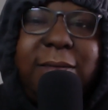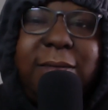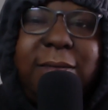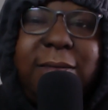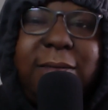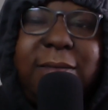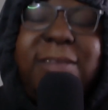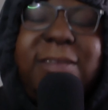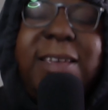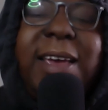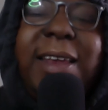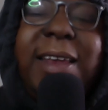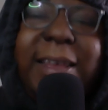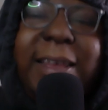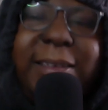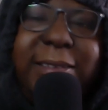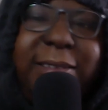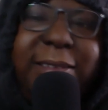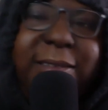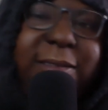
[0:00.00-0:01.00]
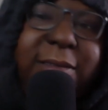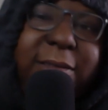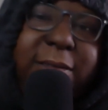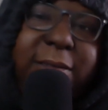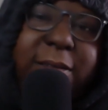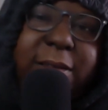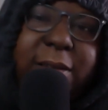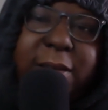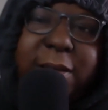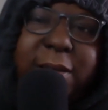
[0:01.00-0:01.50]
Say less.
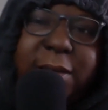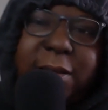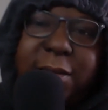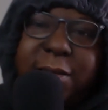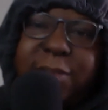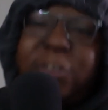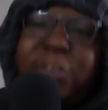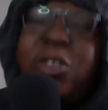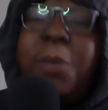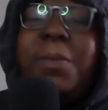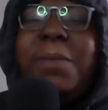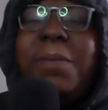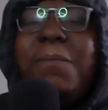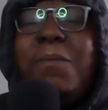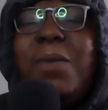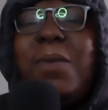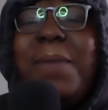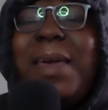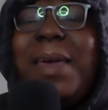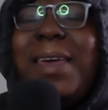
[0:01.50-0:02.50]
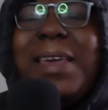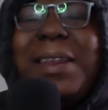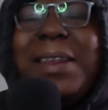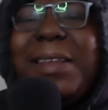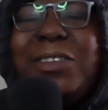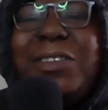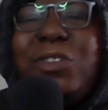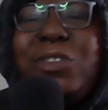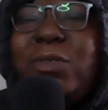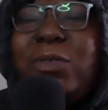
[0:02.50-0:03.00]
Stop making
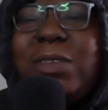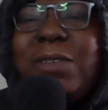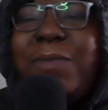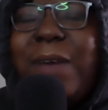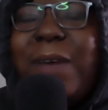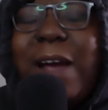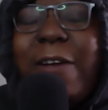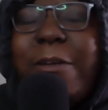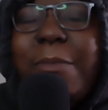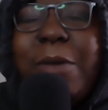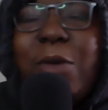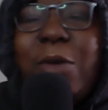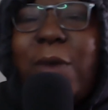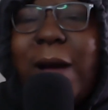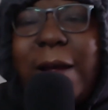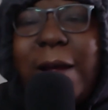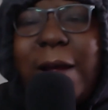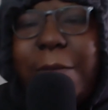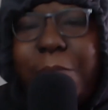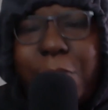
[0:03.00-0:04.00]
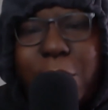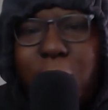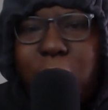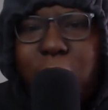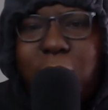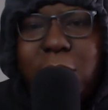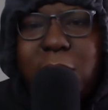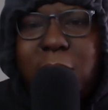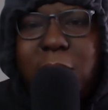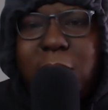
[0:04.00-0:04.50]
excuses for Harry Maguire, bro.
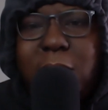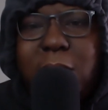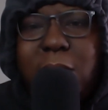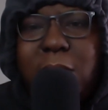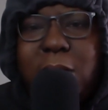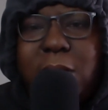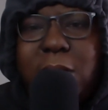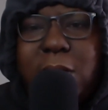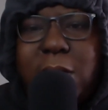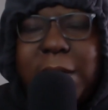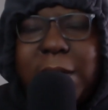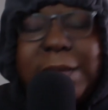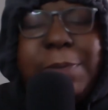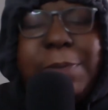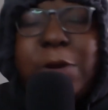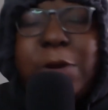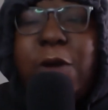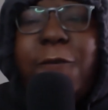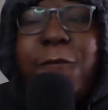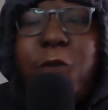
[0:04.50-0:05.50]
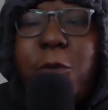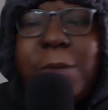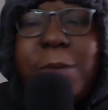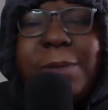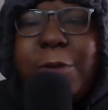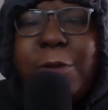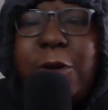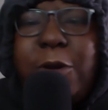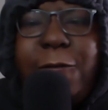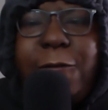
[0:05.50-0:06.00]
He's been off
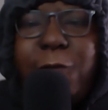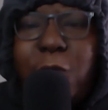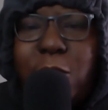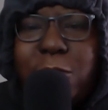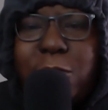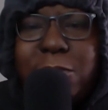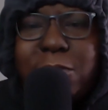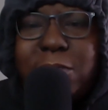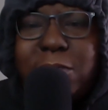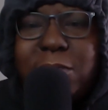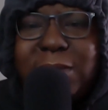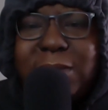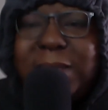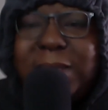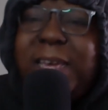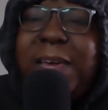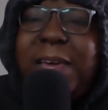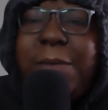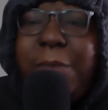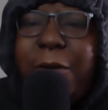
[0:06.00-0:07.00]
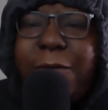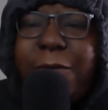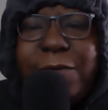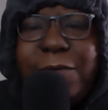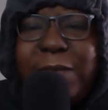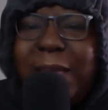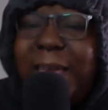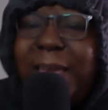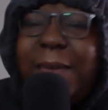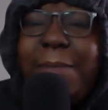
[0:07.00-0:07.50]
form. Take him off.
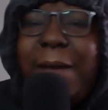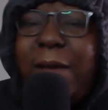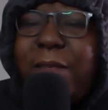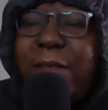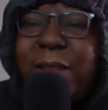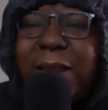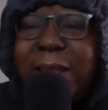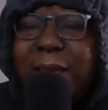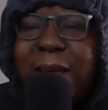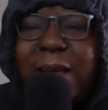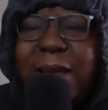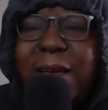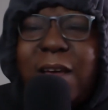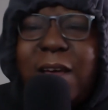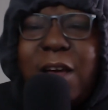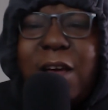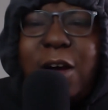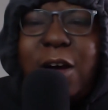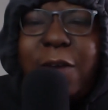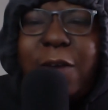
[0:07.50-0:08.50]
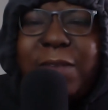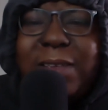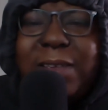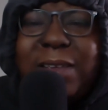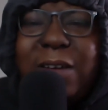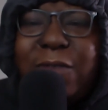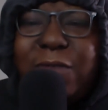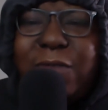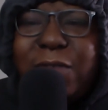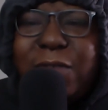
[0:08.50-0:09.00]
Take him out of
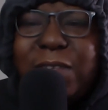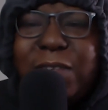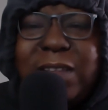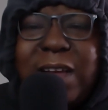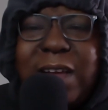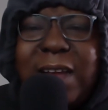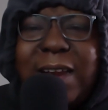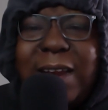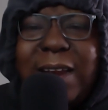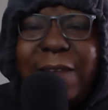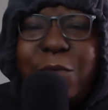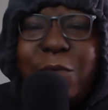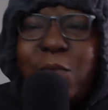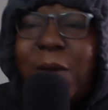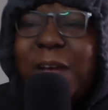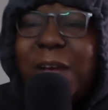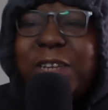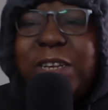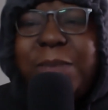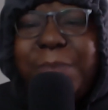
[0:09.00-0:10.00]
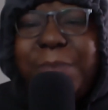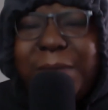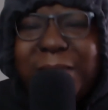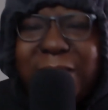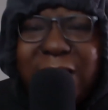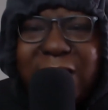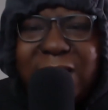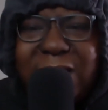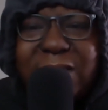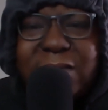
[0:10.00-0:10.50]
the starting 11. Why should he be
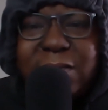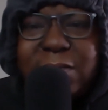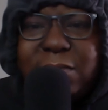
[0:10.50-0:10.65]
starting?